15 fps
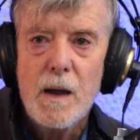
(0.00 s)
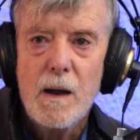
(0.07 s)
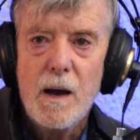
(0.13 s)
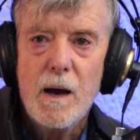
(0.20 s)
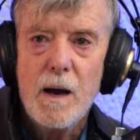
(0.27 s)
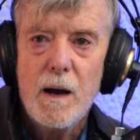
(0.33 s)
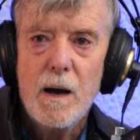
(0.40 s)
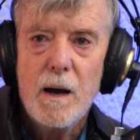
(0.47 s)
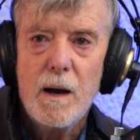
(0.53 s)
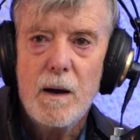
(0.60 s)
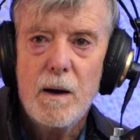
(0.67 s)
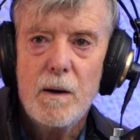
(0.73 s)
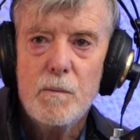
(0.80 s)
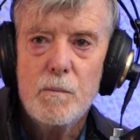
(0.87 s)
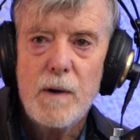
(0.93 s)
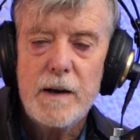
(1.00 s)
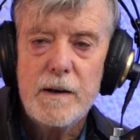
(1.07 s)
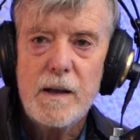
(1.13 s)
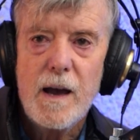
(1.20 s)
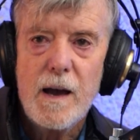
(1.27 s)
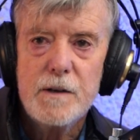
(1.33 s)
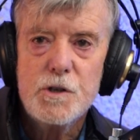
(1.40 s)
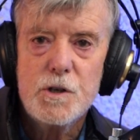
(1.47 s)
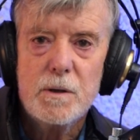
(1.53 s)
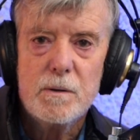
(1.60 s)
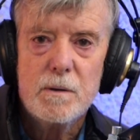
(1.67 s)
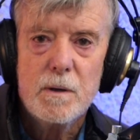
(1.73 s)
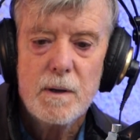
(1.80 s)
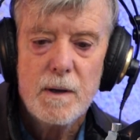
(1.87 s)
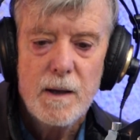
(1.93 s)

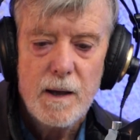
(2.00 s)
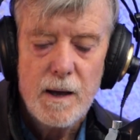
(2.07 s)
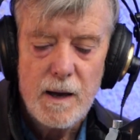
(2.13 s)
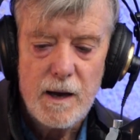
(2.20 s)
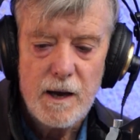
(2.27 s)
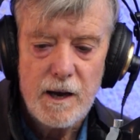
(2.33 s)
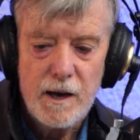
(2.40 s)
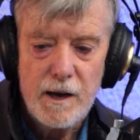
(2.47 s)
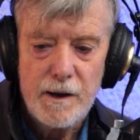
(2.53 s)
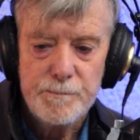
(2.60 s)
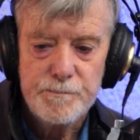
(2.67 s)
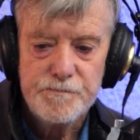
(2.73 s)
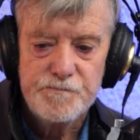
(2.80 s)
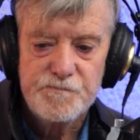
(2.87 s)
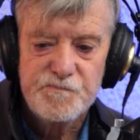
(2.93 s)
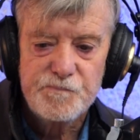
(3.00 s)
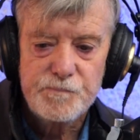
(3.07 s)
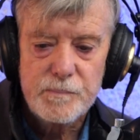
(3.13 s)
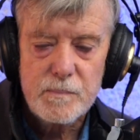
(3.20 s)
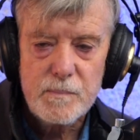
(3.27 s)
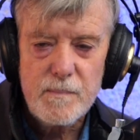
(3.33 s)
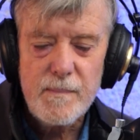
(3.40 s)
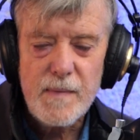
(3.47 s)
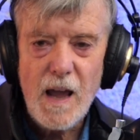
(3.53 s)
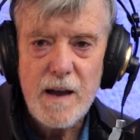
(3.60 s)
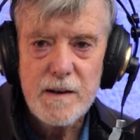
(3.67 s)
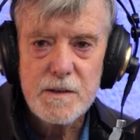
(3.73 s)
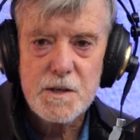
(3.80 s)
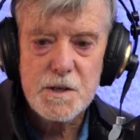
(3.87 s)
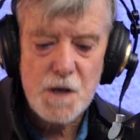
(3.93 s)
radiation.
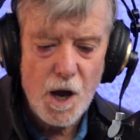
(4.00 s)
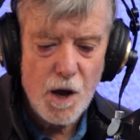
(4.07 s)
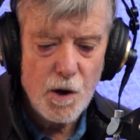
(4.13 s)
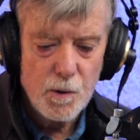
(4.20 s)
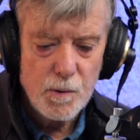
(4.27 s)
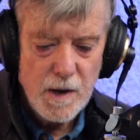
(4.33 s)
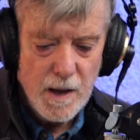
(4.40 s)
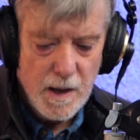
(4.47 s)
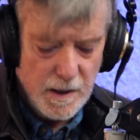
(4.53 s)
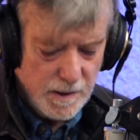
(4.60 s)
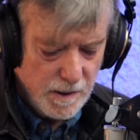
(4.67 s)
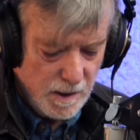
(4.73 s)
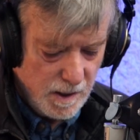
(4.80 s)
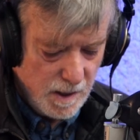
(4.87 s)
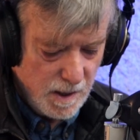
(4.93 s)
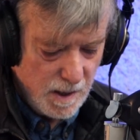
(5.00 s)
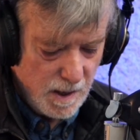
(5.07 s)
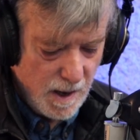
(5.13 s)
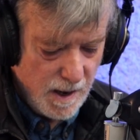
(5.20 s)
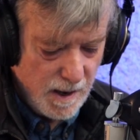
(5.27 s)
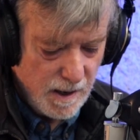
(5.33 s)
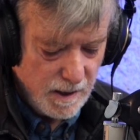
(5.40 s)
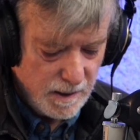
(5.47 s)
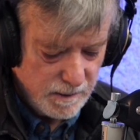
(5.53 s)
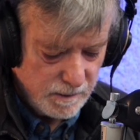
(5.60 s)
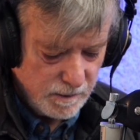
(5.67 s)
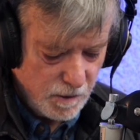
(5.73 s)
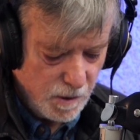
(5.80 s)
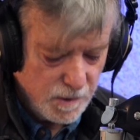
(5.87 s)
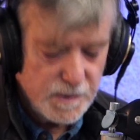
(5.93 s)
And so
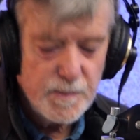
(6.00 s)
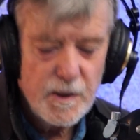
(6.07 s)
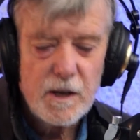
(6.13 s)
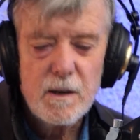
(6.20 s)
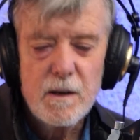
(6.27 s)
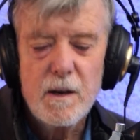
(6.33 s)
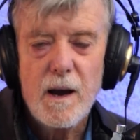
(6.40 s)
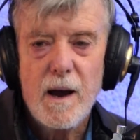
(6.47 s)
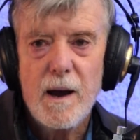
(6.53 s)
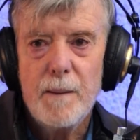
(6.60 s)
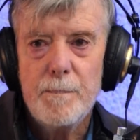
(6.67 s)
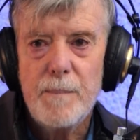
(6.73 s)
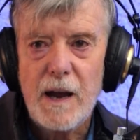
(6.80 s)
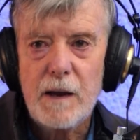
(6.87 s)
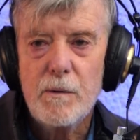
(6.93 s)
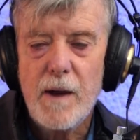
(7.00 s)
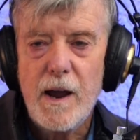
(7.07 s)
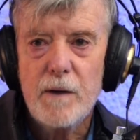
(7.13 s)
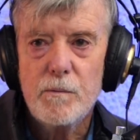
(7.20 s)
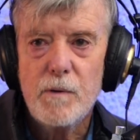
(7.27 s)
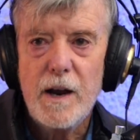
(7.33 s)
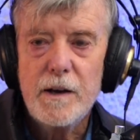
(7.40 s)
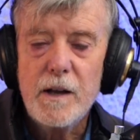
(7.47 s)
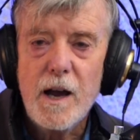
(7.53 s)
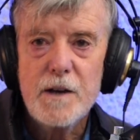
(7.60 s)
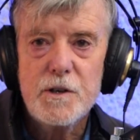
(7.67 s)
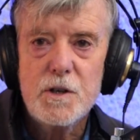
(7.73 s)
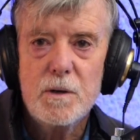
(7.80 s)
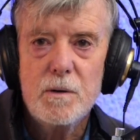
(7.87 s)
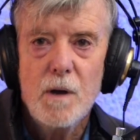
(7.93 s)
the cosmic background
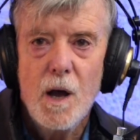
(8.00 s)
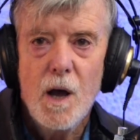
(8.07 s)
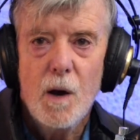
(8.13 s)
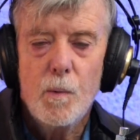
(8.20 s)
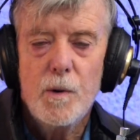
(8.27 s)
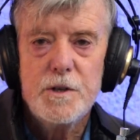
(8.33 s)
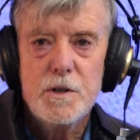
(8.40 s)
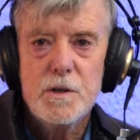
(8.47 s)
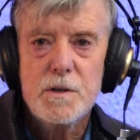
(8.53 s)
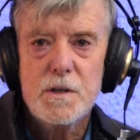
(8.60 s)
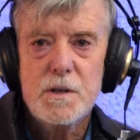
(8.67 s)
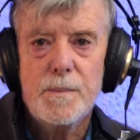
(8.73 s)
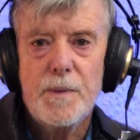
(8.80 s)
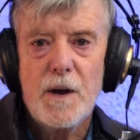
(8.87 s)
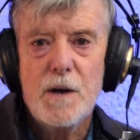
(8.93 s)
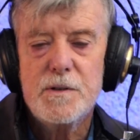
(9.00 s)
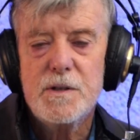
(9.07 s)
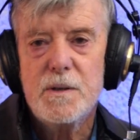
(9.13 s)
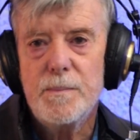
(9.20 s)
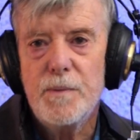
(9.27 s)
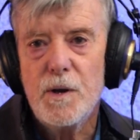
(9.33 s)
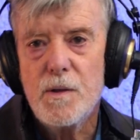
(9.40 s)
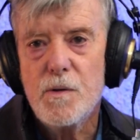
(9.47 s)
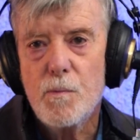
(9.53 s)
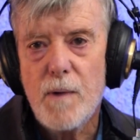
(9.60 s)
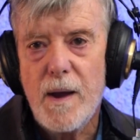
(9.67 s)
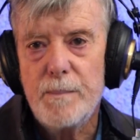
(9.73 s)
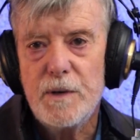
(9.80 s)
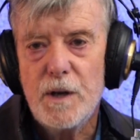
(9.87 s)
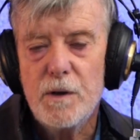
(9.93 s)
radiation, which is supposed to be the
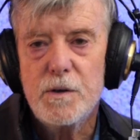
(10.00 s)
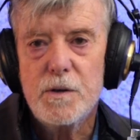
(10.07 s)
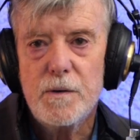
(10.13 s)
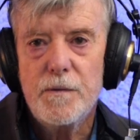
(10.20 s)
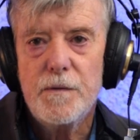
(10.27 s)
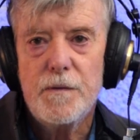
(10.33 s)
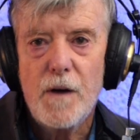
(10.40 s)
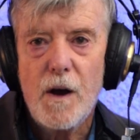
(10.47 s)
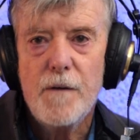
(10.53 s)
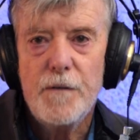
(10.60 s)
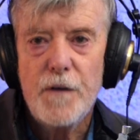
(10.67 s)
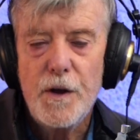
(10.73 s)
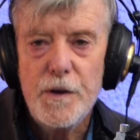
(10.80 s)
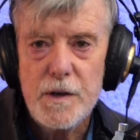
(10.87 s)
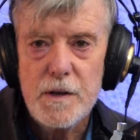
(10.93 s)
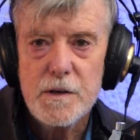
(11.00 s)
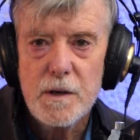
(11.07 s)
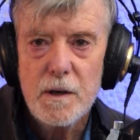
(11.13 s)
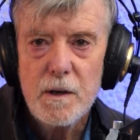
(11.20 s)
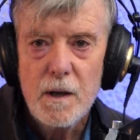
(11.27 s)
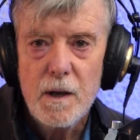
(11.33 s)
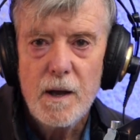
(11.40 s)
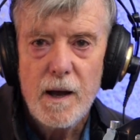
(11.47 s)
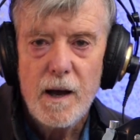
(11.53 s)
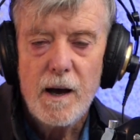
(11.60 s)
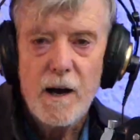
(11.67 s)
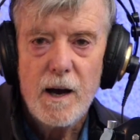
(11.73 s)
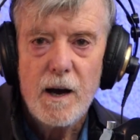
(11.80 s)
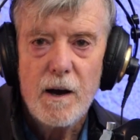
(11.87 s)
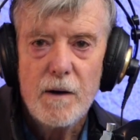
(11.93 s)
remnant of heat
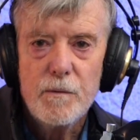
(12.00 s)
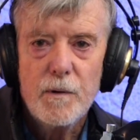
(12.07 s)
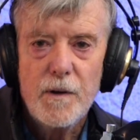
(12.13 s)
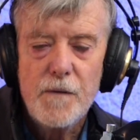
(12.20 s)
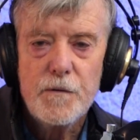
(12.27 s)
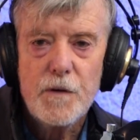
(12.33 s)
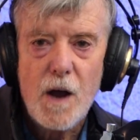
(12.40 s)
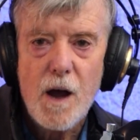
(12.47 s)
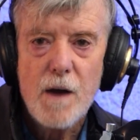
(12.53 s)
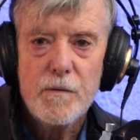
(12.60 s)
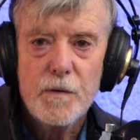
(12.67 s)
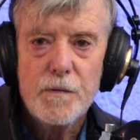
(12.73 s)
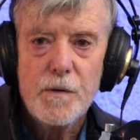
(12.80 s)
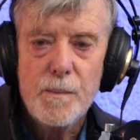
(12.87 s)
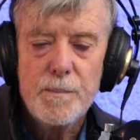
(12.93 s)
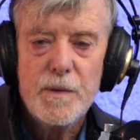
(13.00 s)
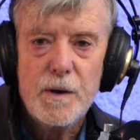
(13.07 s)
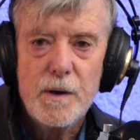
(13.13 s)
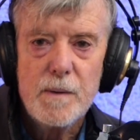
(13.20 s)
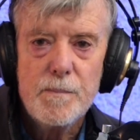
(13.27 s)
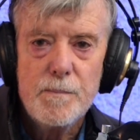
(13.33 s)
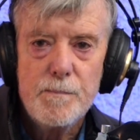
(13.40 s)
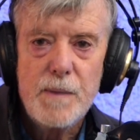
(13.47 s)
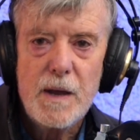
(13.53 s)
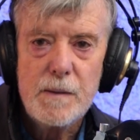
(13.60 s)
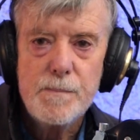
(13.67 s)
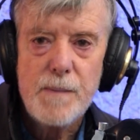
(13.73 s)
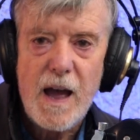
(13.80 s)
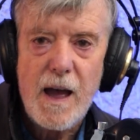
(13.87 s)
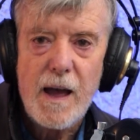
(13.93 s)
left over from the
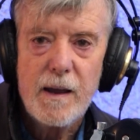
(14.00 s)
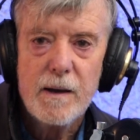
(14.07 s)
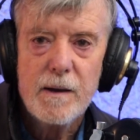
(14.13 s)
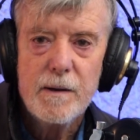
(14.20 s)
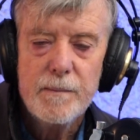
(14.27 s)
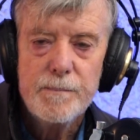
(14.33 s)
Big Bang,